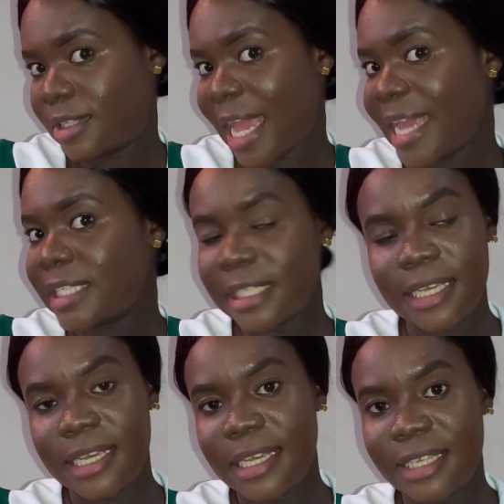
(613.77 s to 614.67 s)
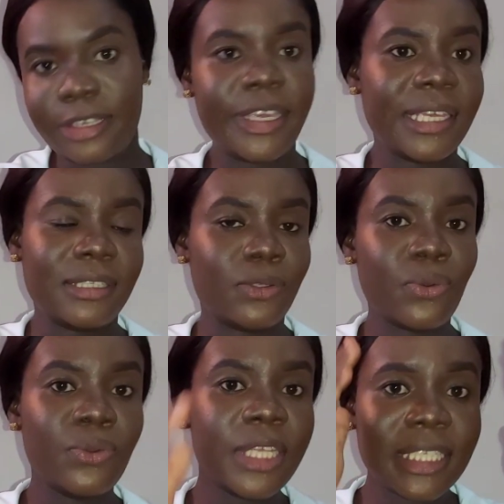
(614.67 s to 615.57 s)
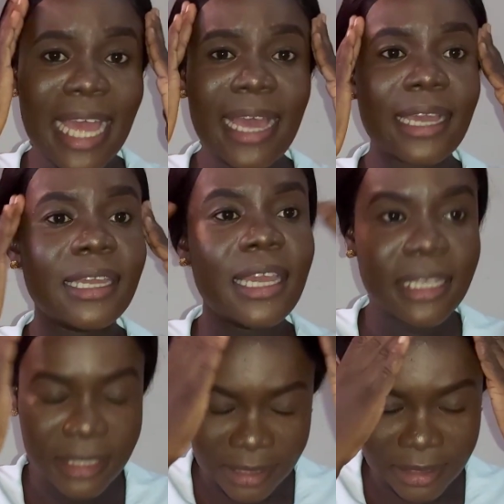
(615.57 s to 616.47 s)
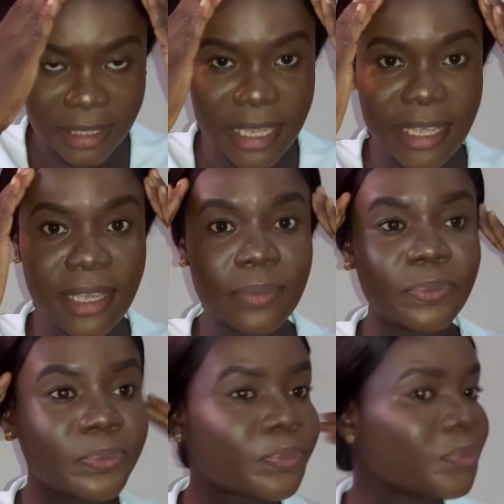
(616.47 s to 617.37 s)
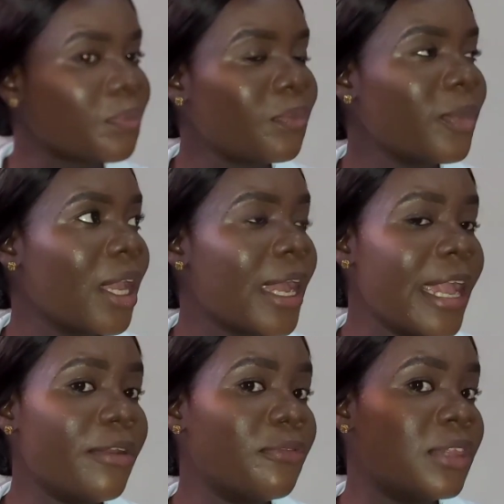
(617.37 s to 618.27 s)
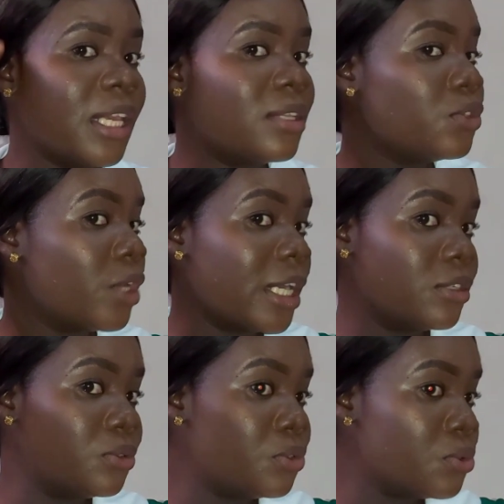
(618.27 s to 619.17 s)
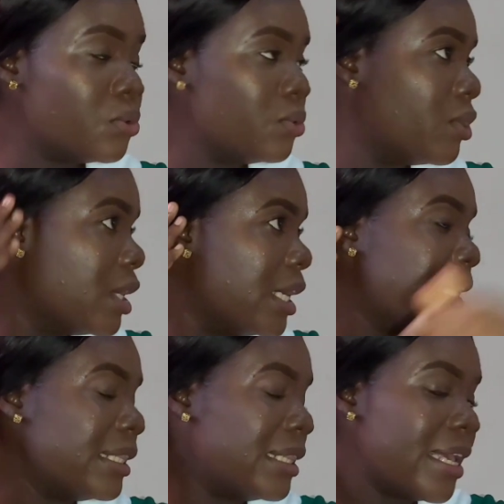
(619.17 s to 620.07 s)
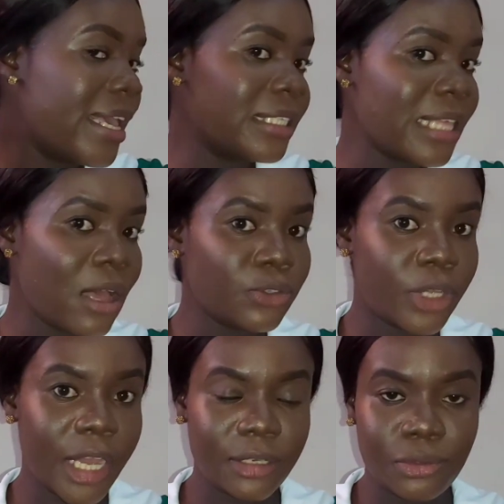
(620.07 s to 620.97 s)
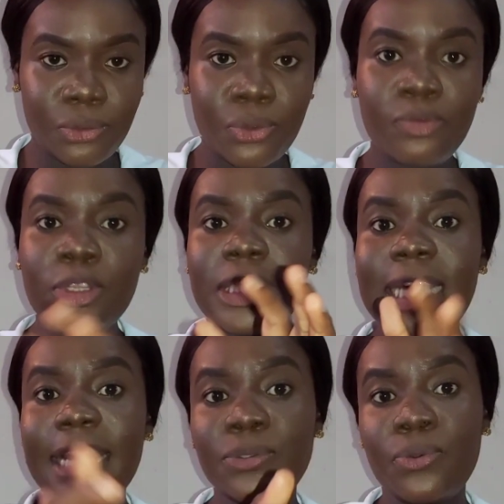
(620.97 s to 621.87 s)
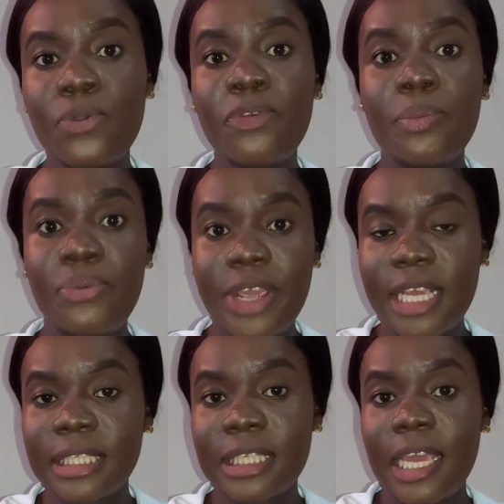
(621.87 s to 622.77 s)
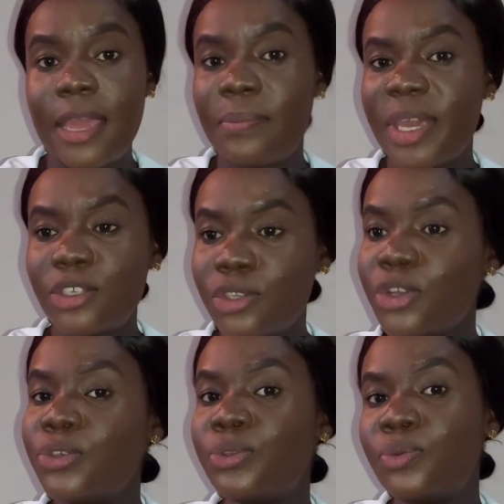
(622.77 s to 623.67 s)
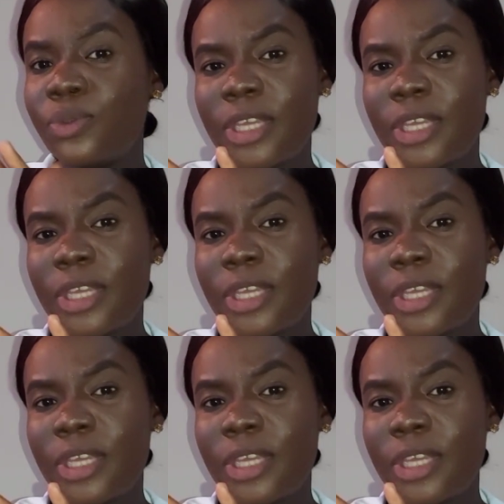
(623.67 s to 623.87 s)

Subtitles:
nicely. Yes, so these are the kind of things you can do, the hairstyles you can do. If you decide to go for braids, make sure you